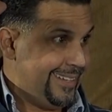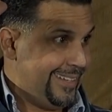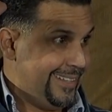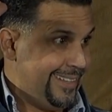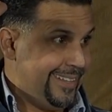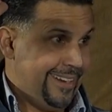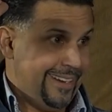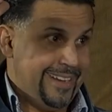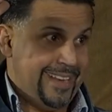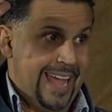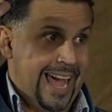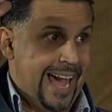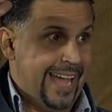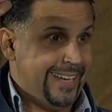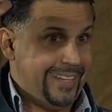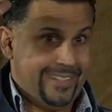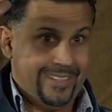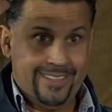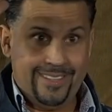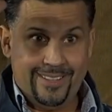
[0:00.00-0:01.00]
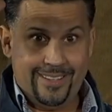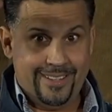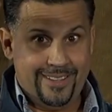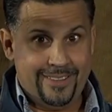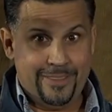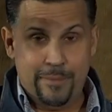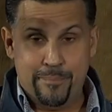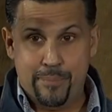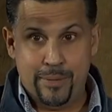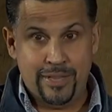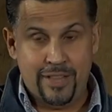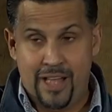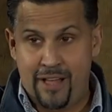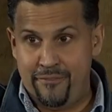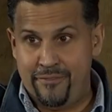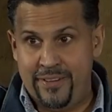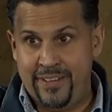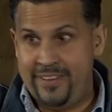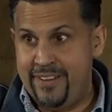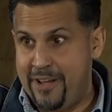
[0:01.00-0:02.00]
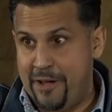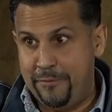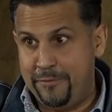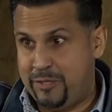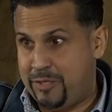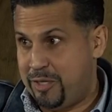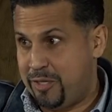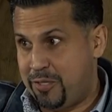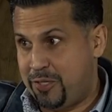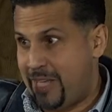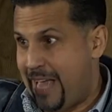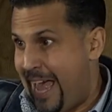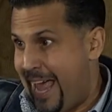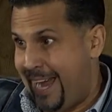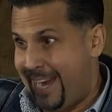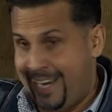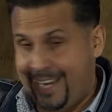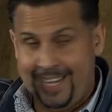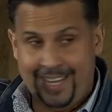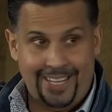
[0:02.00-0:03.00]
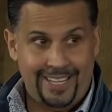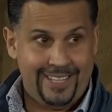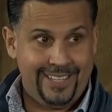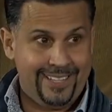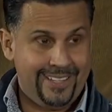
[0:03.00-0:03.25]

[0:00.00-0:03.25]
They're not the beloved of society.